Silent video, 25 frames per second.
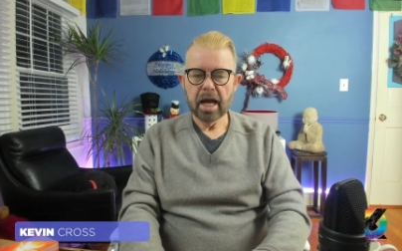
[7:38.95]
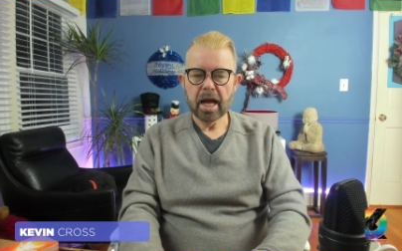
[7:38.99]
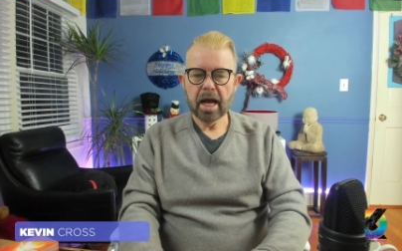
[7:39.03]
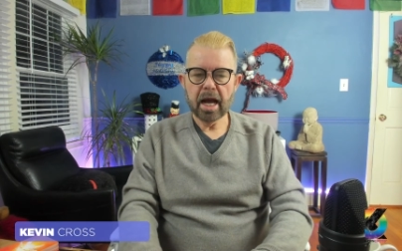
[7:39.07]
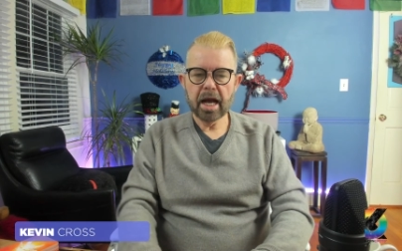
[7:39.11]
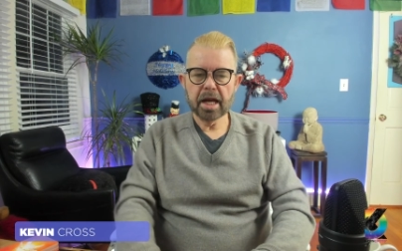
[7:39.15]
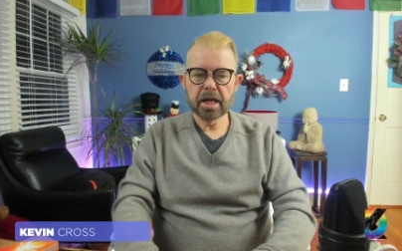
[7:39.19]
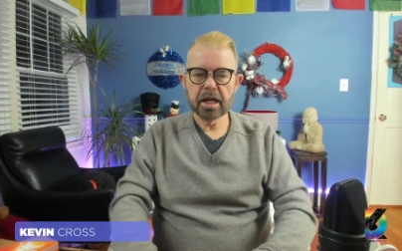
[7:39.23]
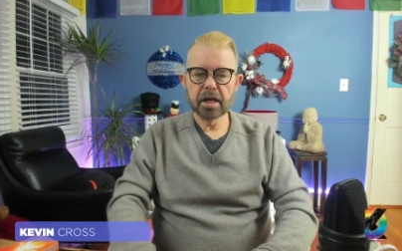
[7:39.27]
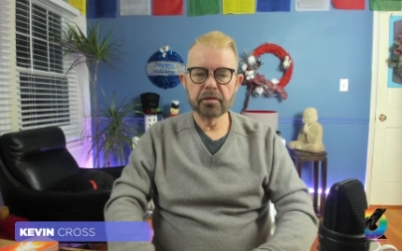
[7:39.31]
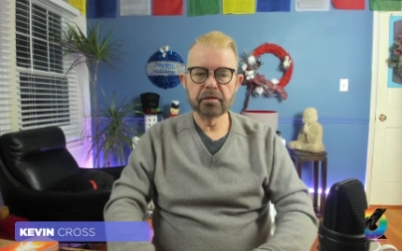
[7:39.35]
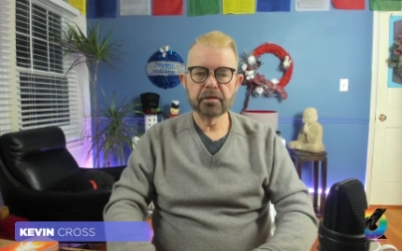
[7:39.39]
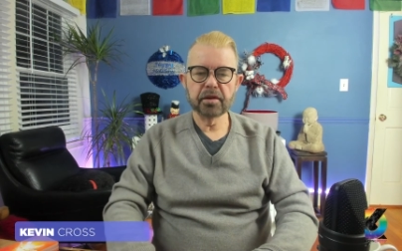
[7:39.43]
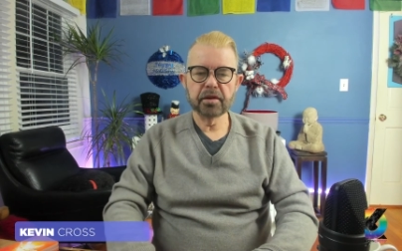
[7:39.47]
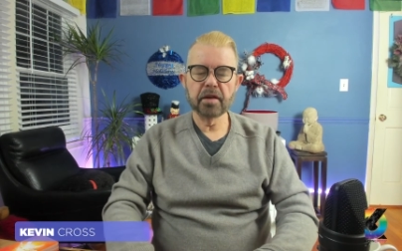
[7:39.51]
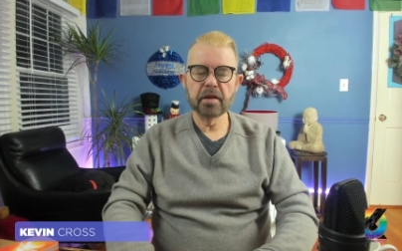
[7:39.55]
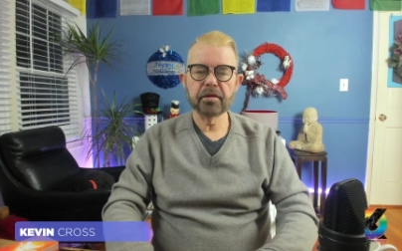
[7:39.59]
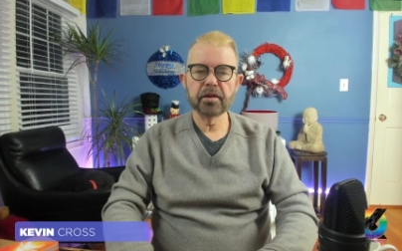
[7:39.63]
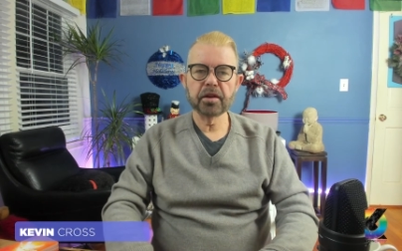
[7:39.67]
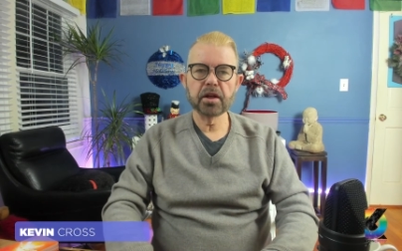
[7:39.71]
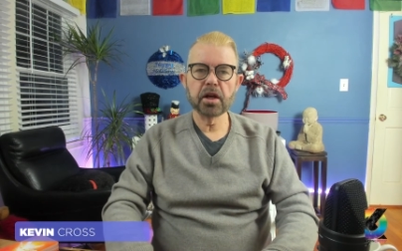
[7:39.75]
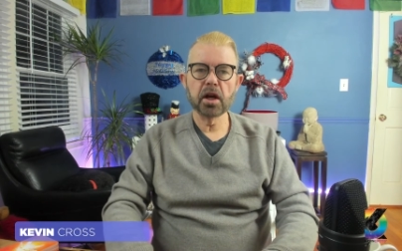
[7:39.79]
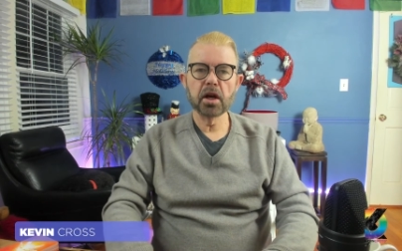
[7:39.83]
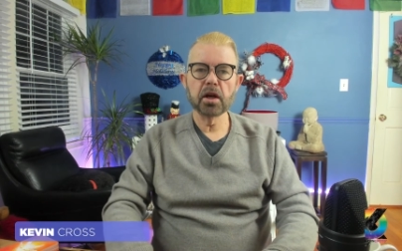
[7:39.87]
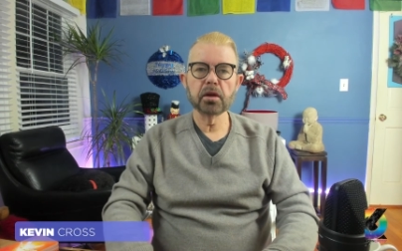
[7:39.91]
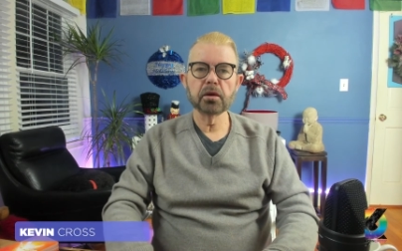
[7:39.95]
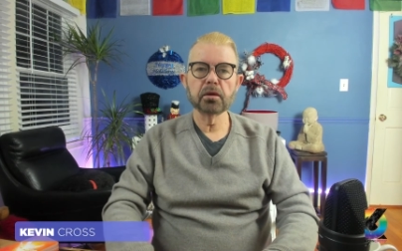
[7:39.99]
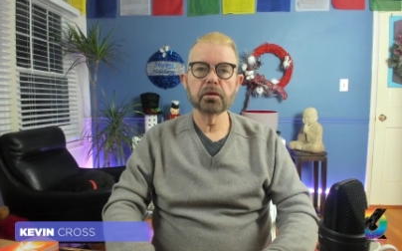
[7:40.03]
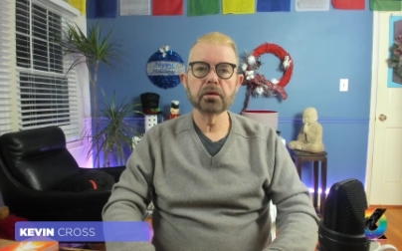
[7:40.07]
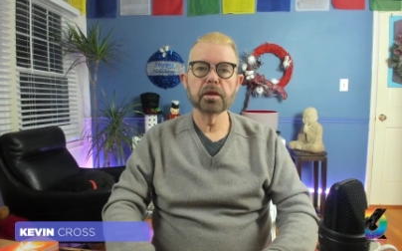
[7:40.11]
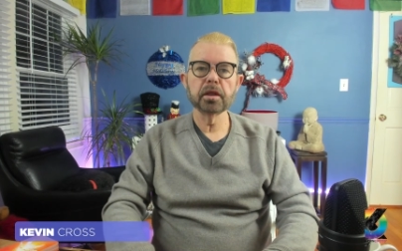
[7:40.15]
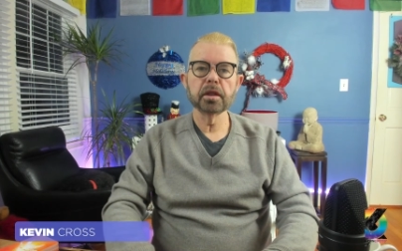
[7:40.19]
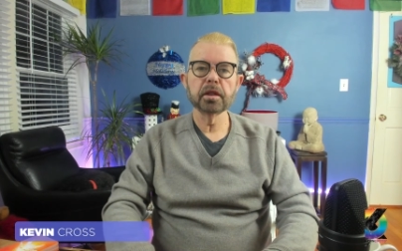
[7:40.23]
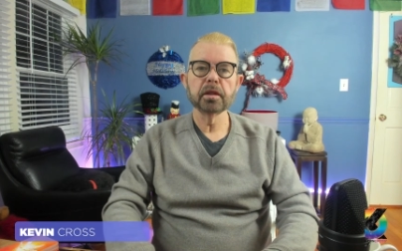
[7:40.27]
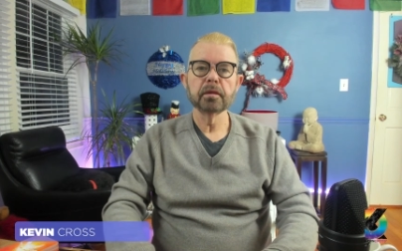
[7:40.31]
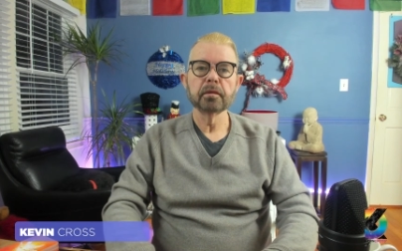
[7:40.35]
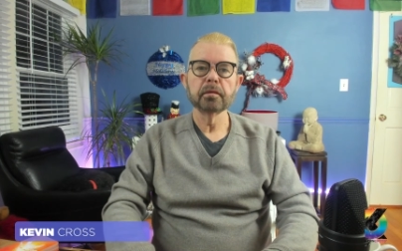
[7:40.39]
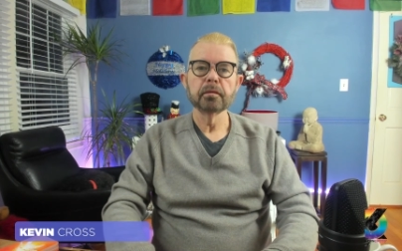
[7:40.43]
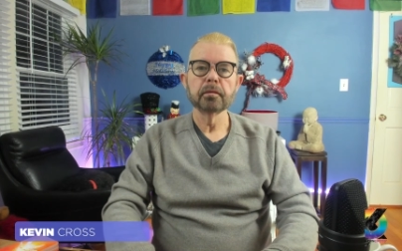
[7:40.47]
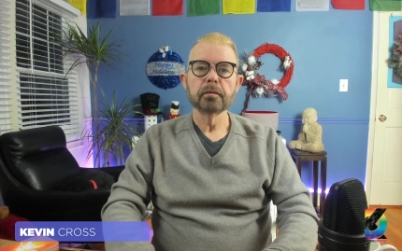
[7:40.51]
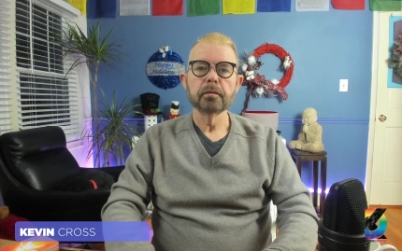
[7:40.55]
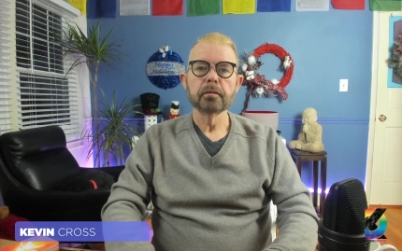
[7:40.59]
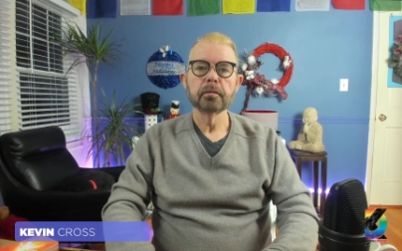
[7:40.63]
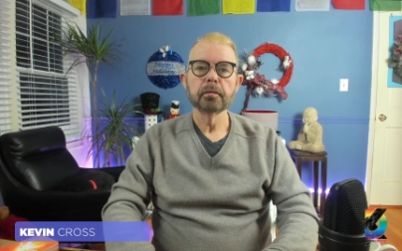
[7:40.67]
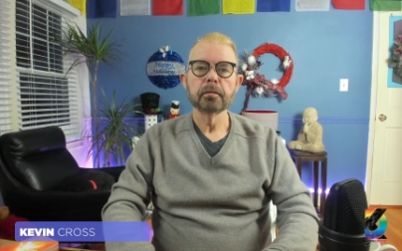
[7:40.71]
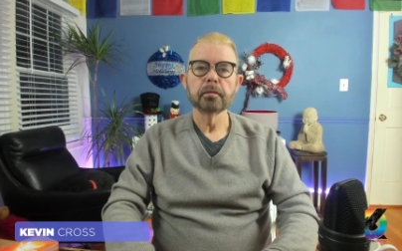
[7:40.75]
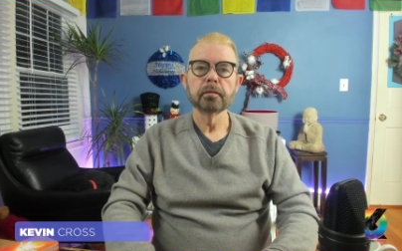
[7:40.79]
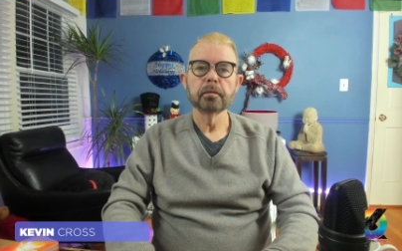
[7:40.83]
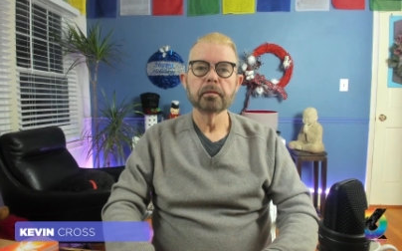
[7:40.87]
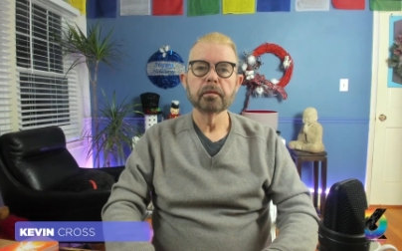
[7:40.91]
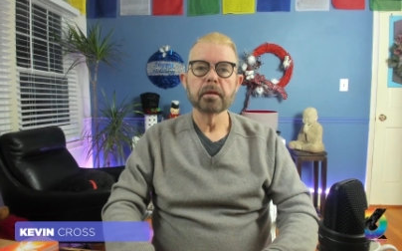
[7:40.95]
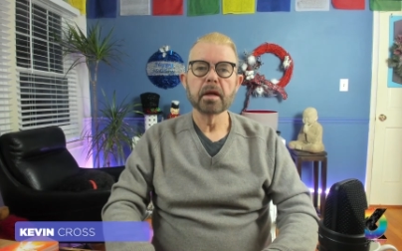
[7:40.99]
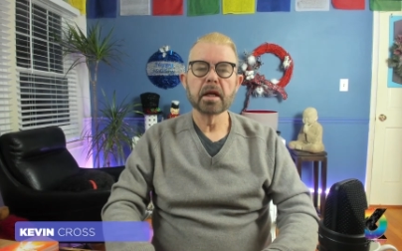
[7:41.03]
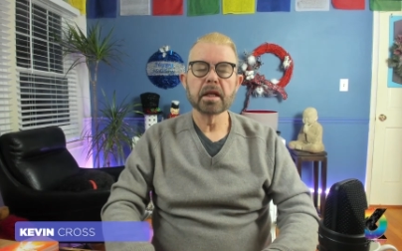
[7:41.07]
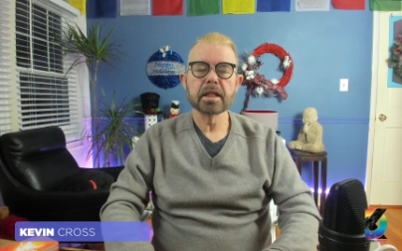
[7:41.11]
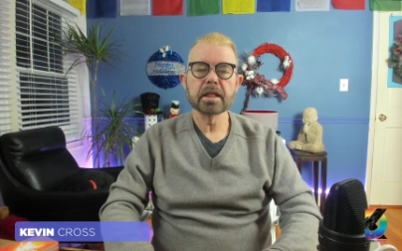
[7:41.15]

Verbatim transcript: and I've never known a